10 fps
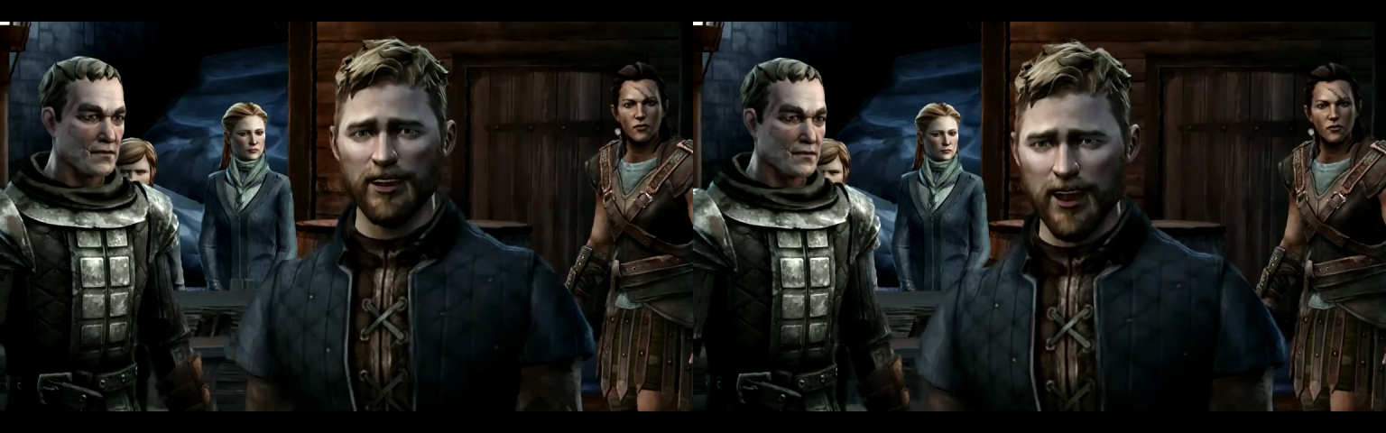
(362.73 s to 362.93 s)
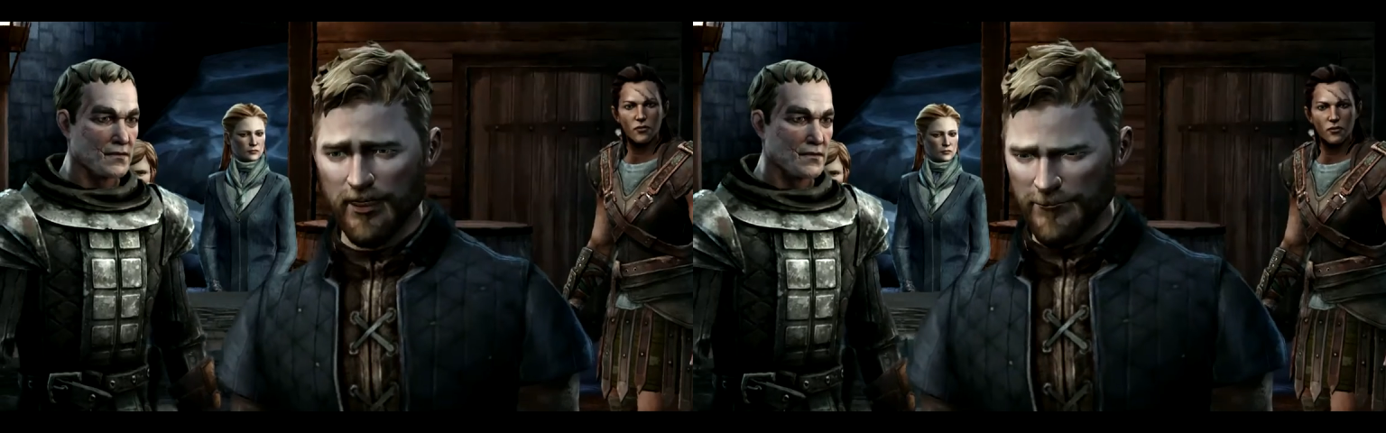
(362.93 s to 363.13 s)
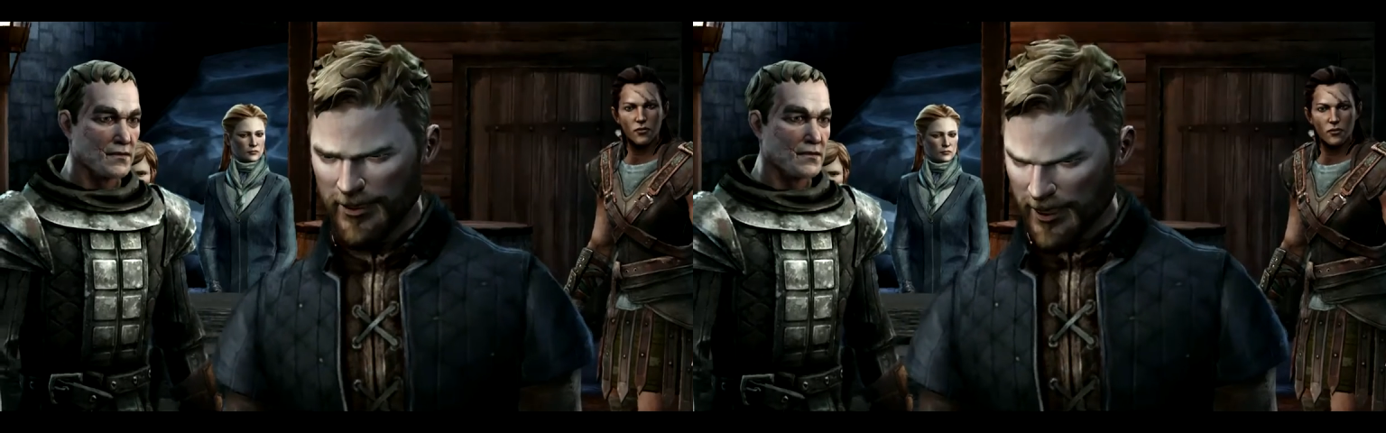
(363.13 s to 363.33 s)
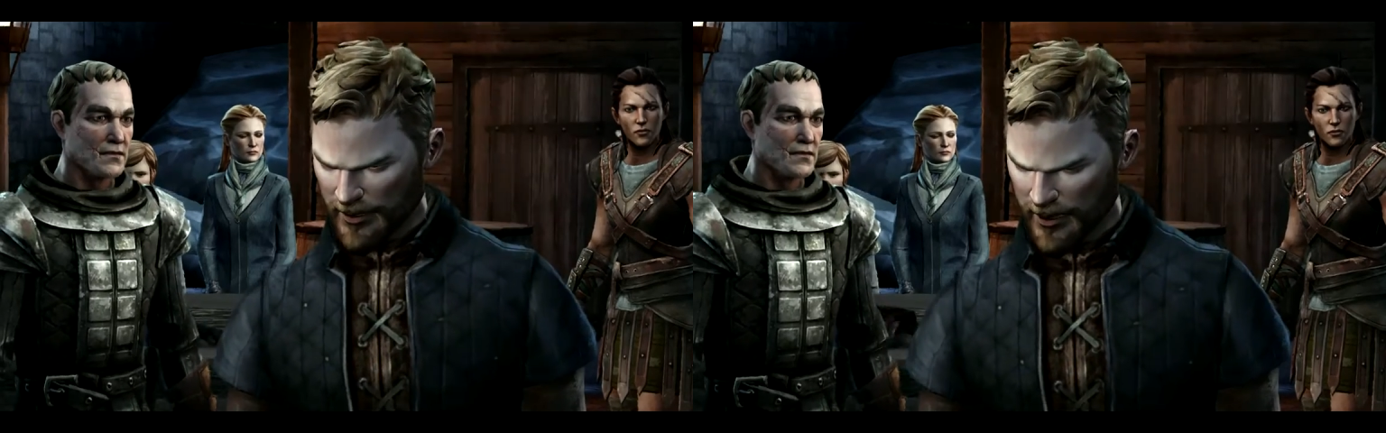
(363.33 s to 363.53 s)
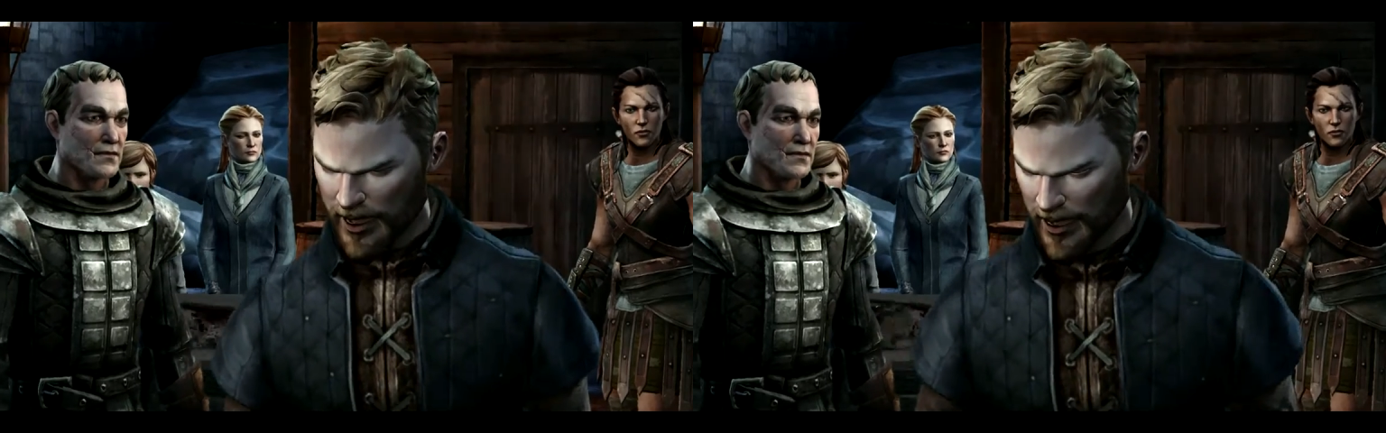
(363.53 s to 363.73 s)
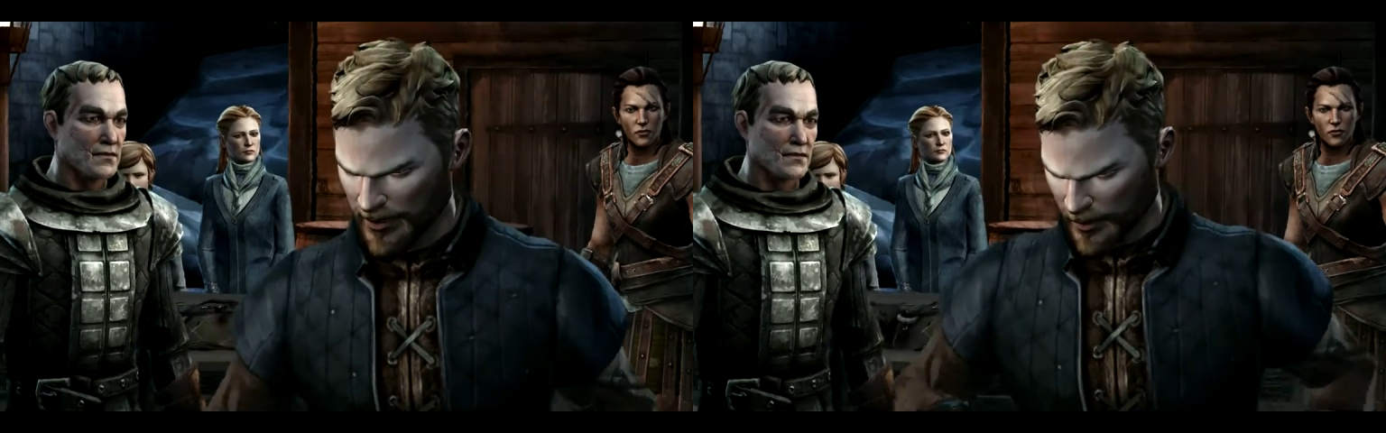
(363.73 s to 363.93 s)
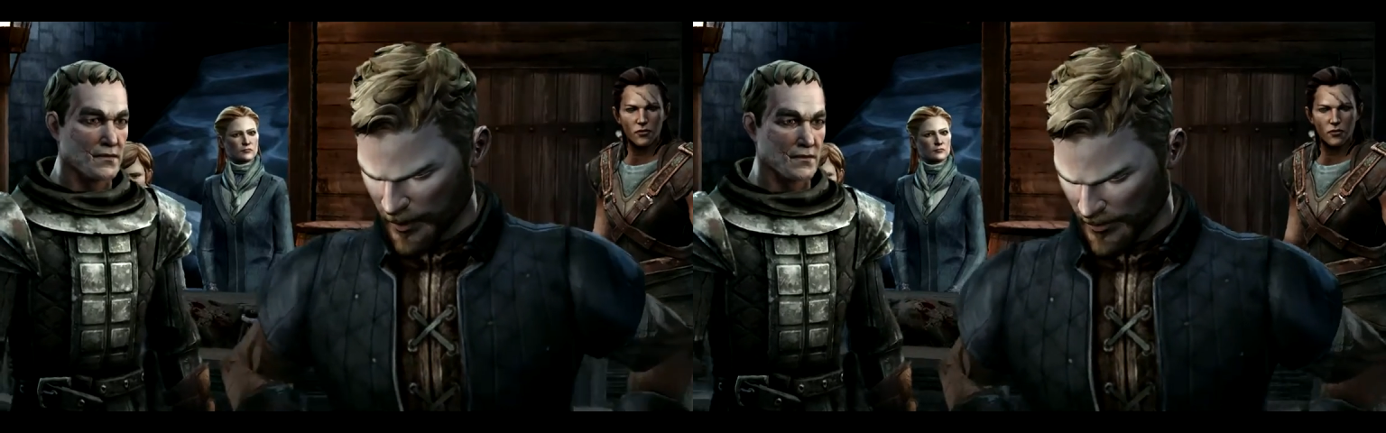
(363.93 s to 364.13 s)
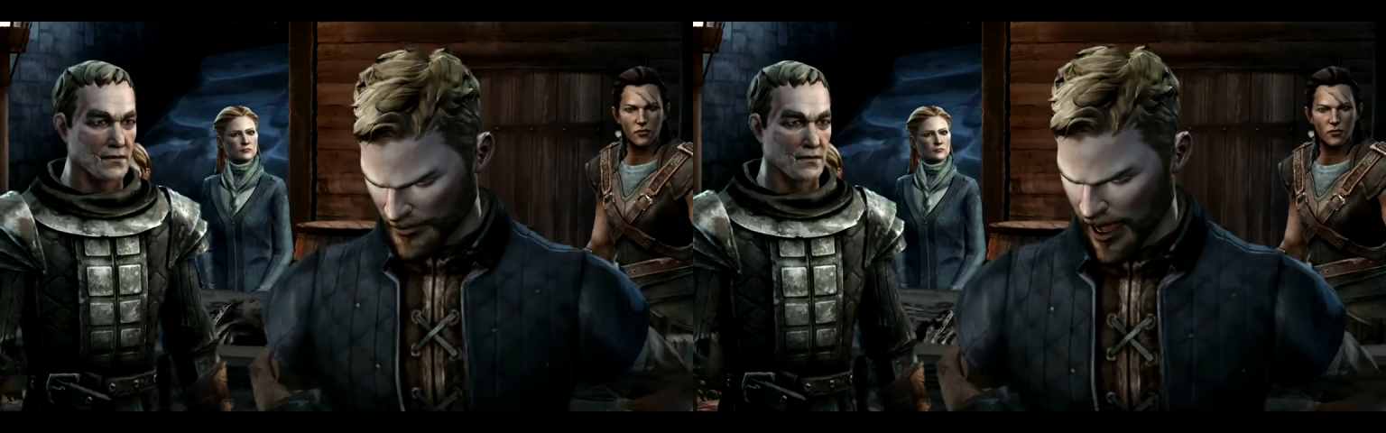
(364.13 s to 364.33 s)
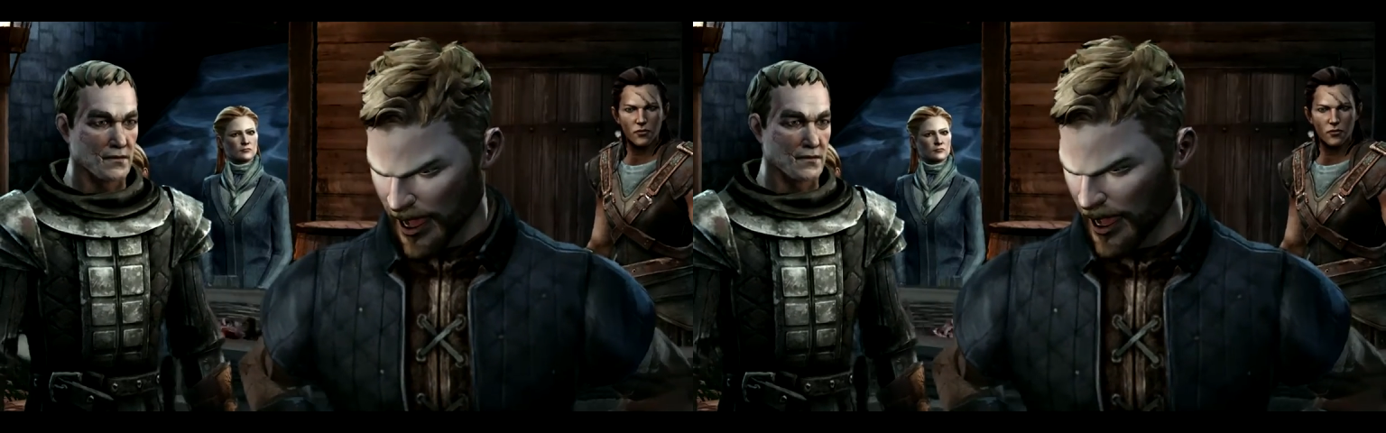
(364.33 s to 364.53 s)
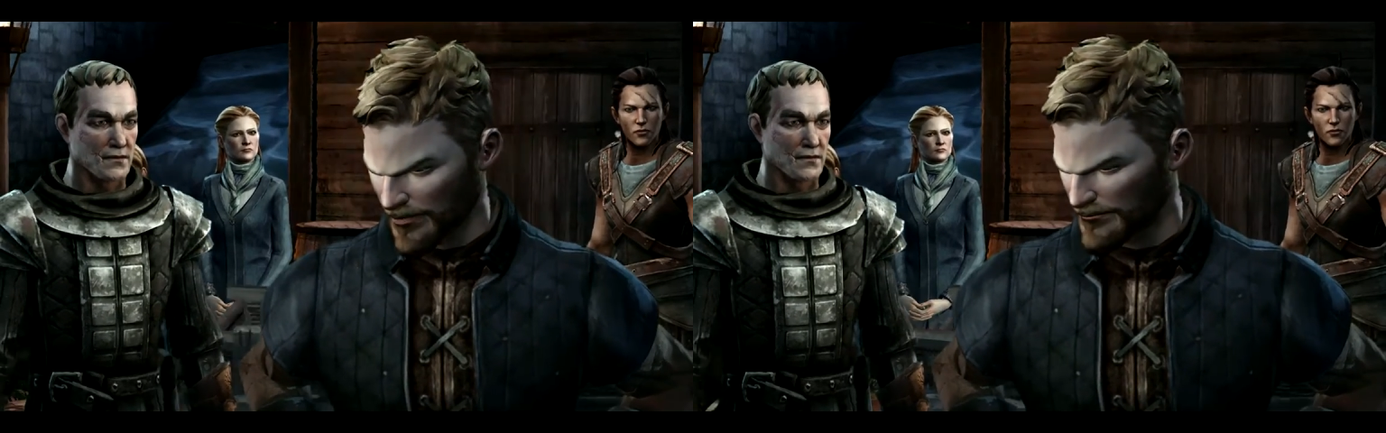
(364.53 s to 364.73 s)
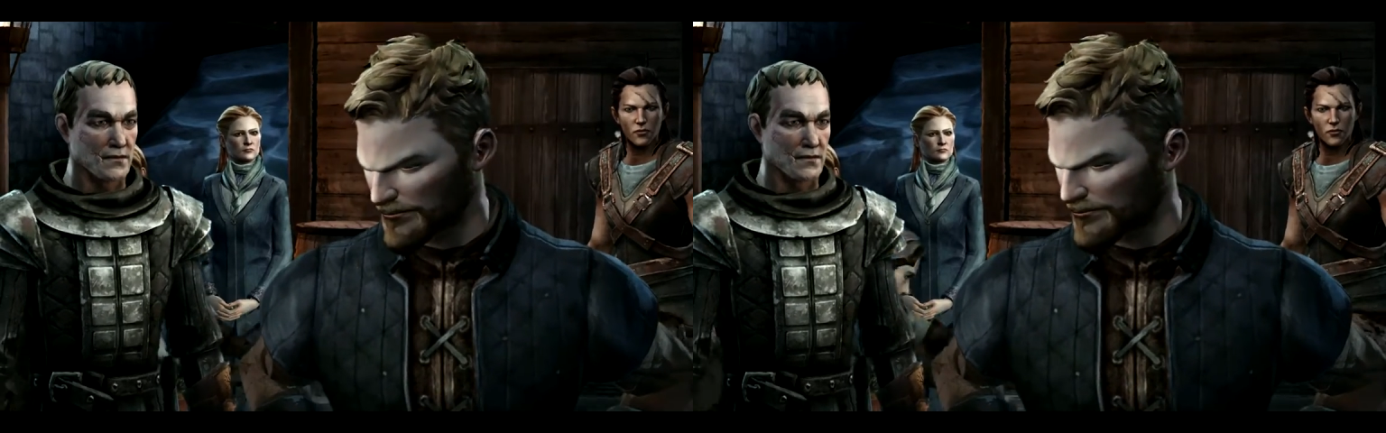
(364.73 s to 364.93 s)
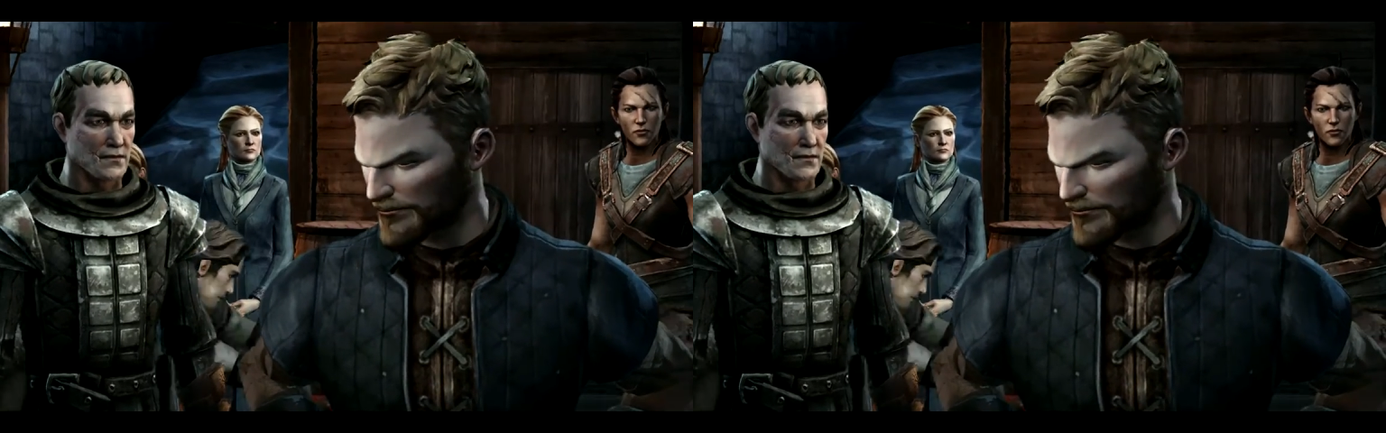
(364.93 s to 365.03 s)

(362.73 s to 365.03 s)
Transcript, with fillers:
Speaker 1: my head the moment Gwyn produces an heir.